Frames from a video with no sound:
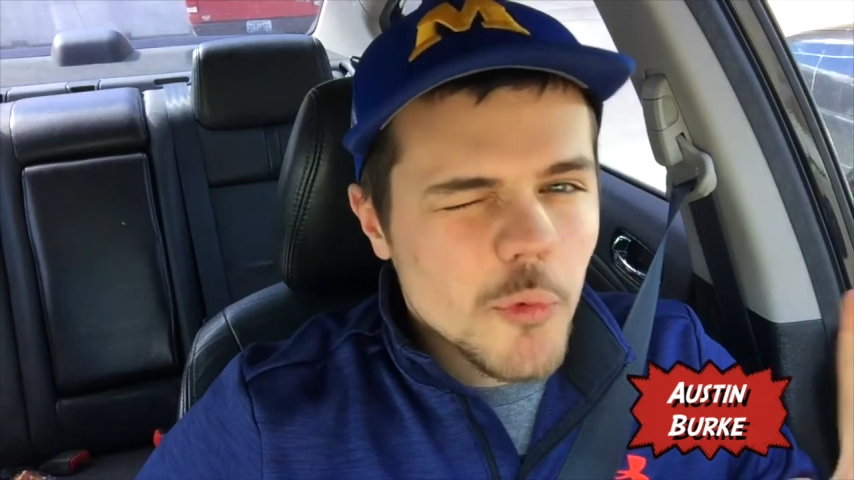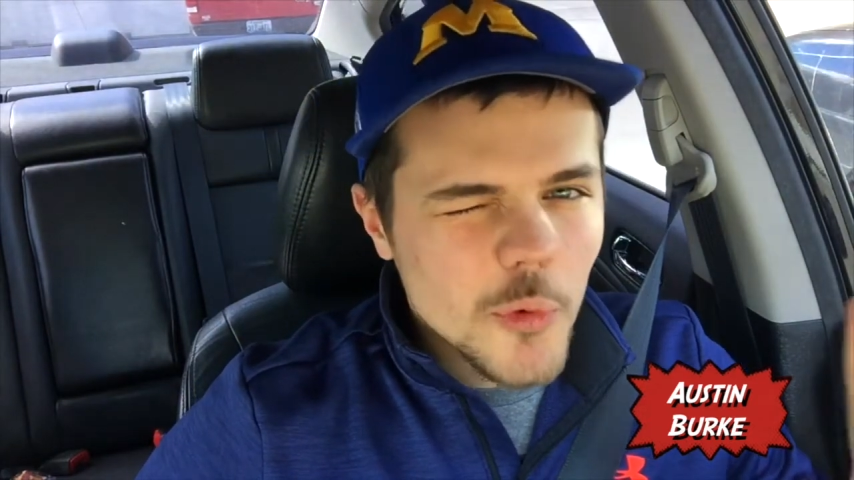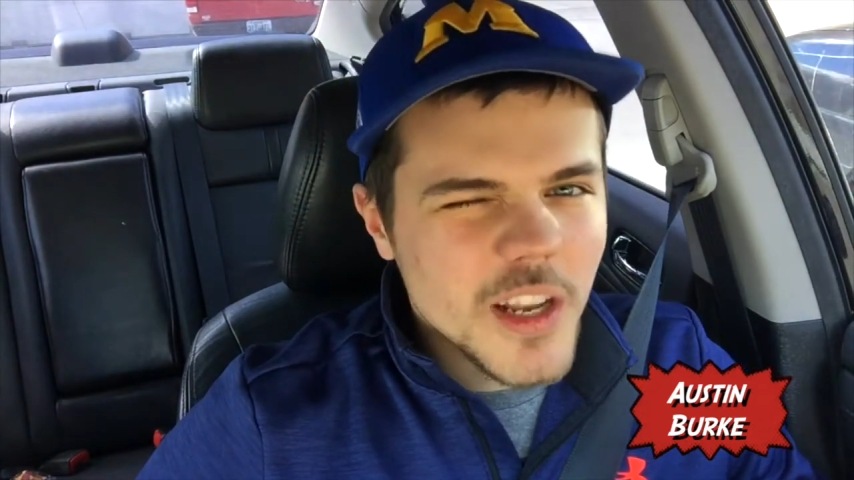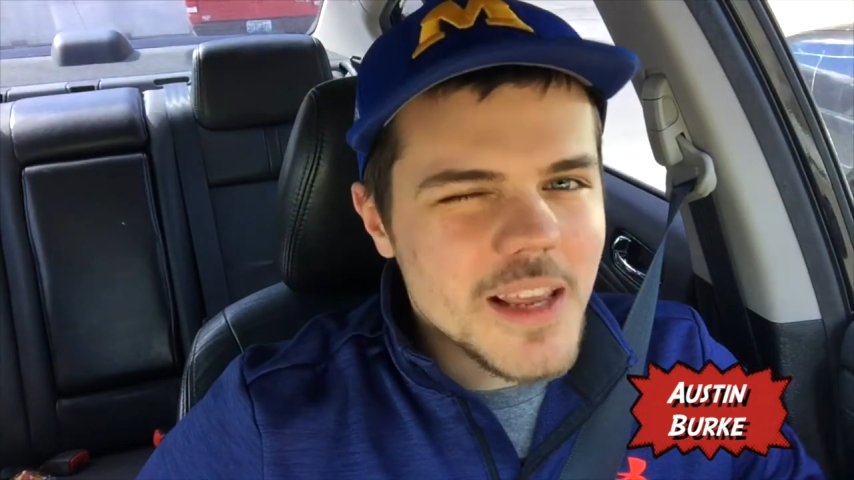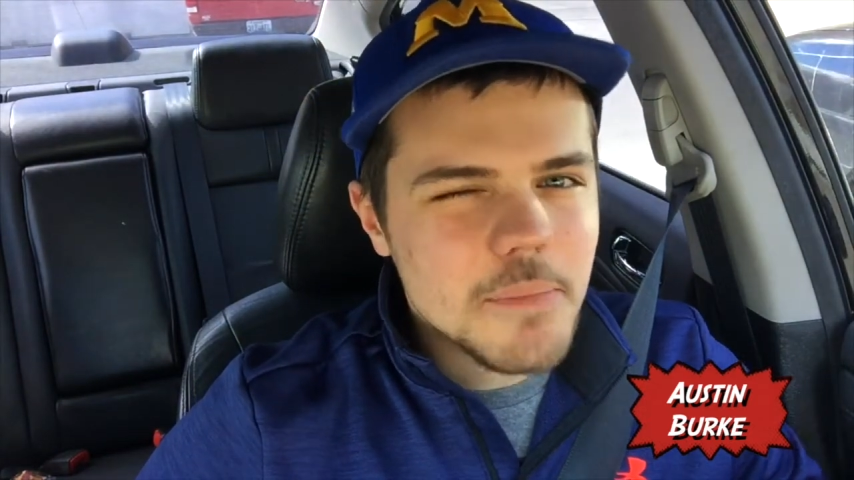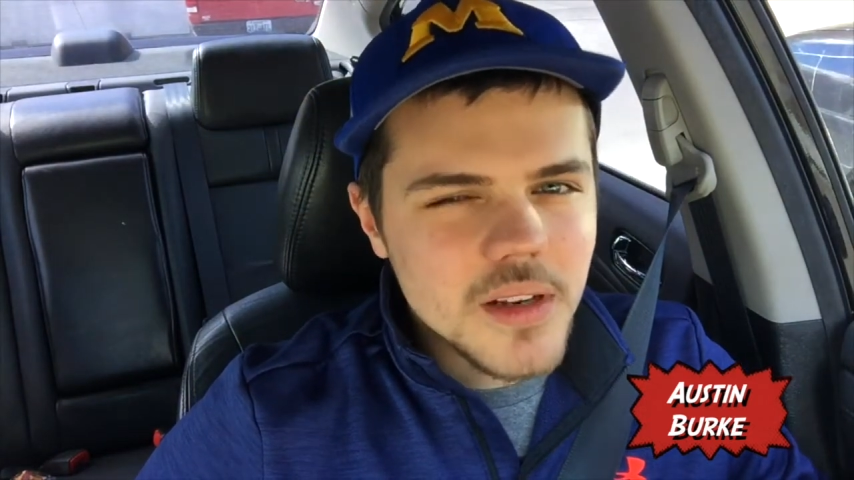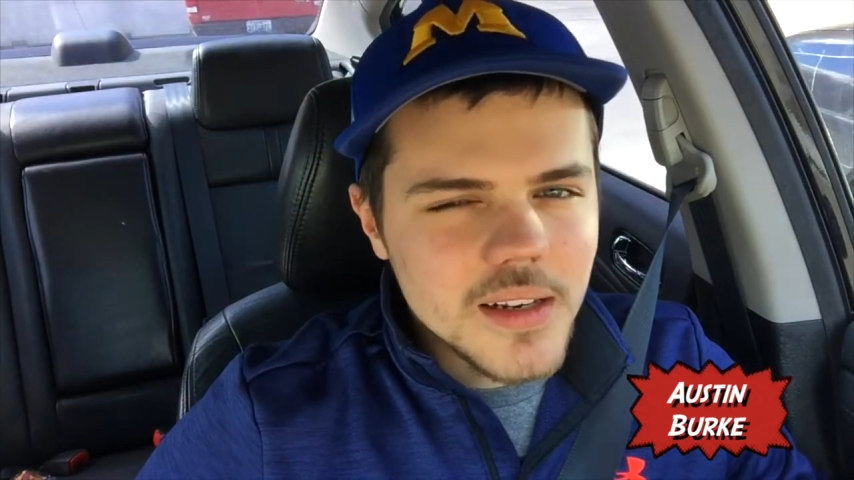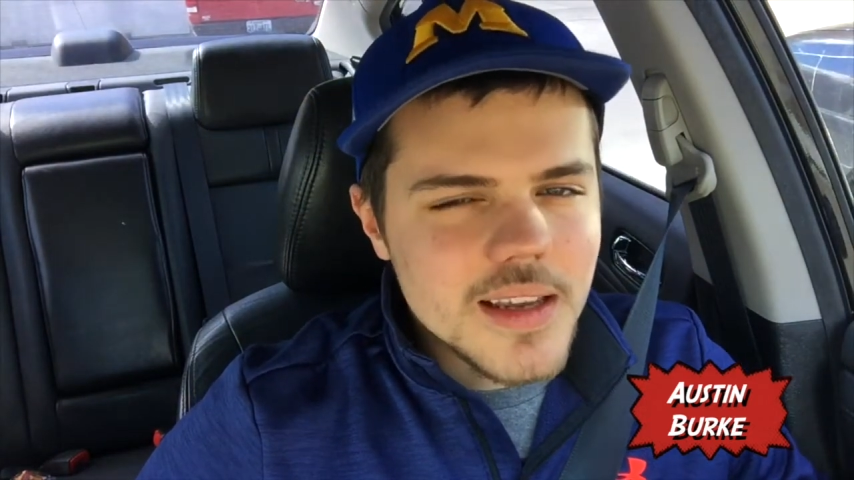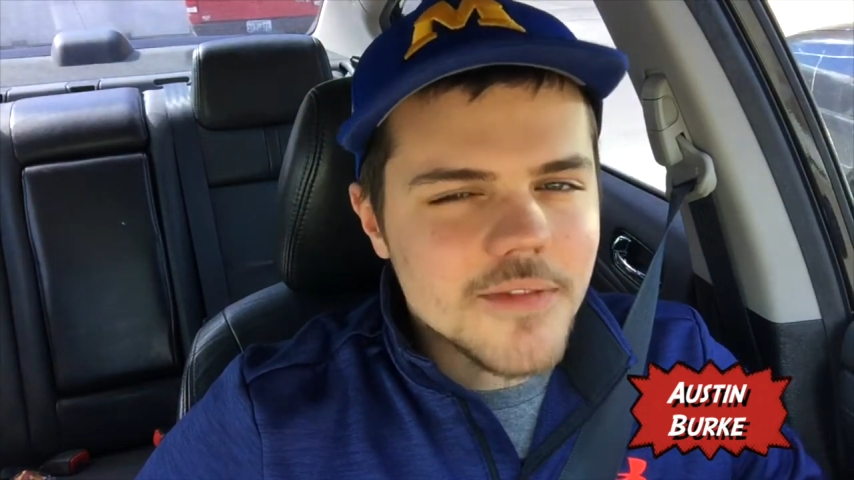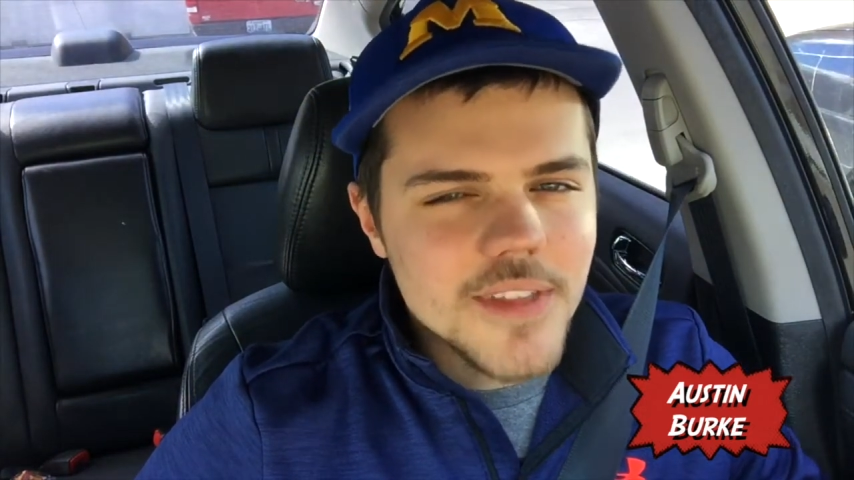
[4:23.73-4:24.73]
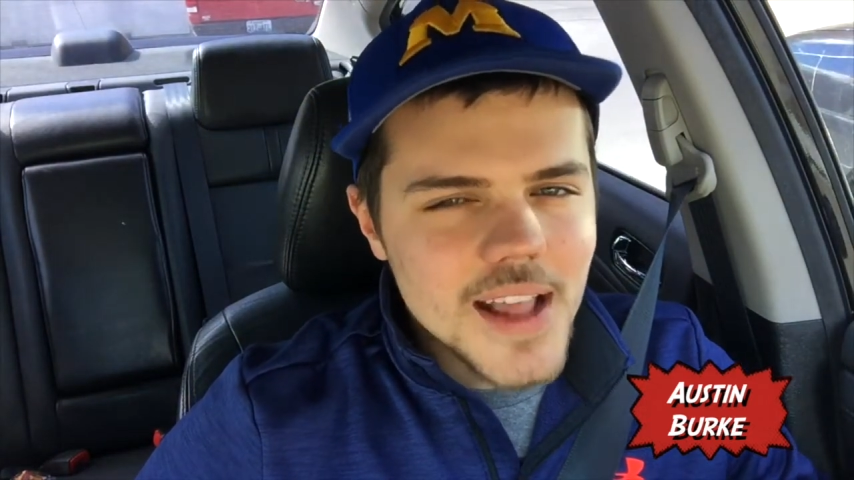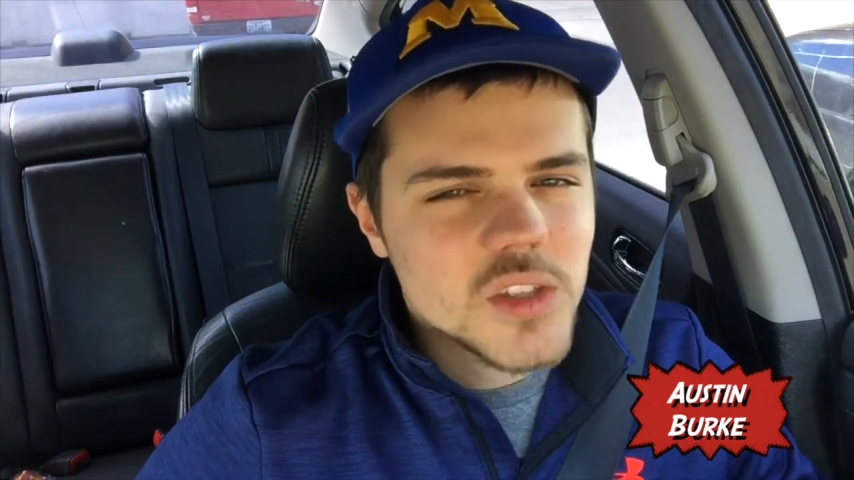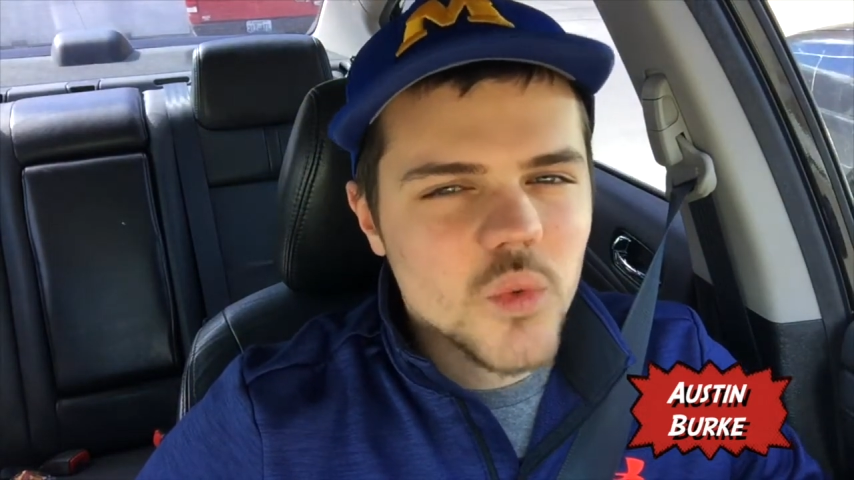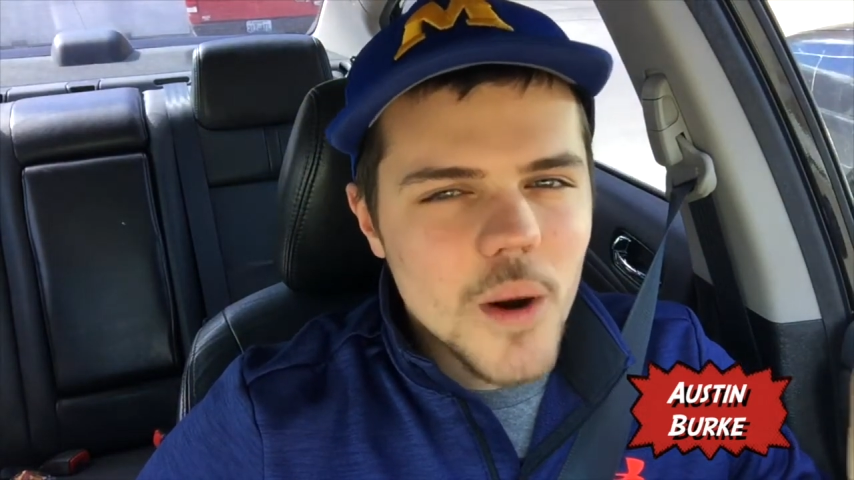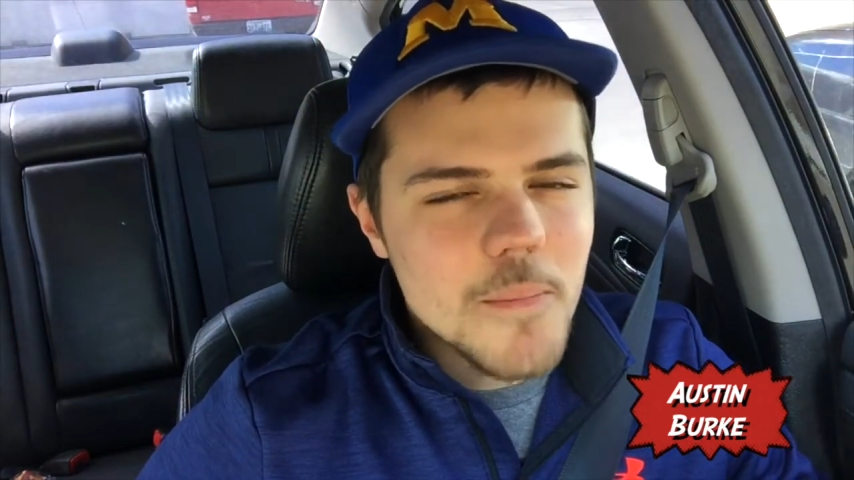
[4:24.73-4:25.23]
really believe that's what